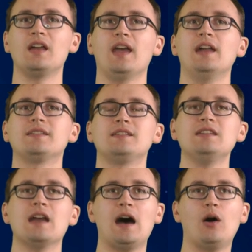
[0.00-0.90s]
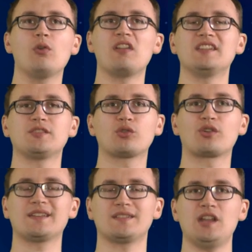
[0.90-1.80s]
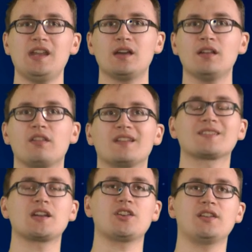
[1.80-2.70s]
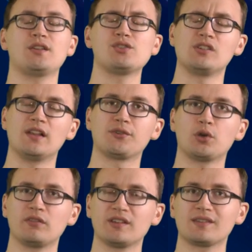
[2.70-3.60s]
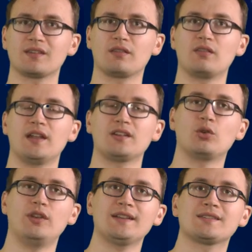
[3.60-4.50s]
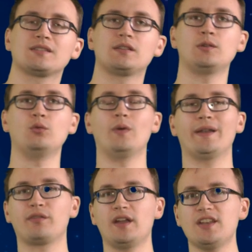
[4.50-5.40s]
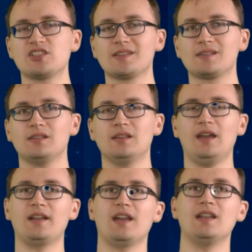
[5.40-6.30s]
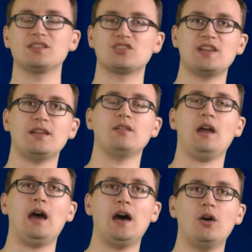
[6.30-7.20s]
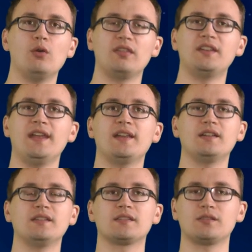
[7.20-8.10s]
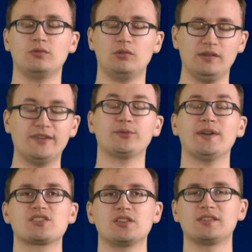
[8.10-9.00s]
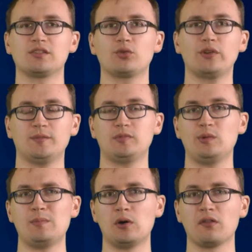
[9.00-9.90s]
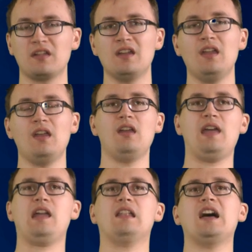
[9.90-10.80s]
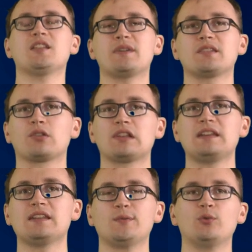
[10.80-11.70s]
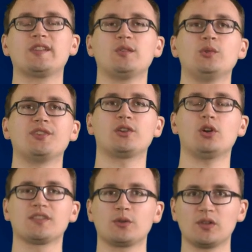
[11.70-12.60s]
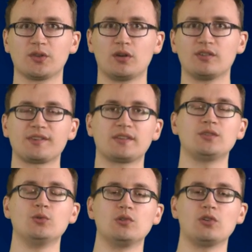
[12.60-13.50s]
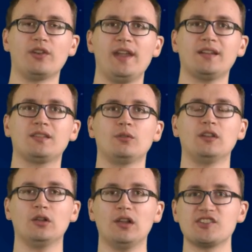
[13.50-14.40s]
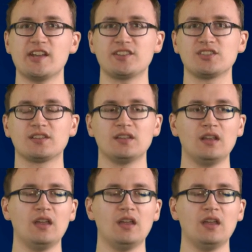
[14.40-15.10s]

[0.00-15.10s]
and see how they synchronize the data, then start an additional service that connects to one of the agents, and again, check how the data is or the structure is synchronized between both. And last but not least, we want to use a console service to connect to the knowledge agent